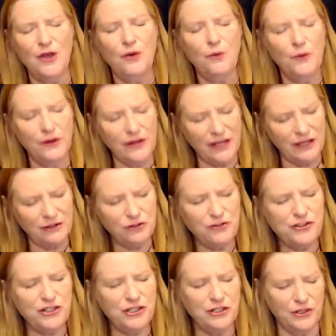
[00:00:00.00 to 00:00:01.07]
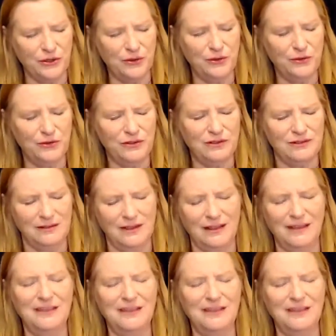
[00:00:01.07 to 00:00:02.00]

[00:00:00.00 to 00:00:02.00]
where energy goes, ah,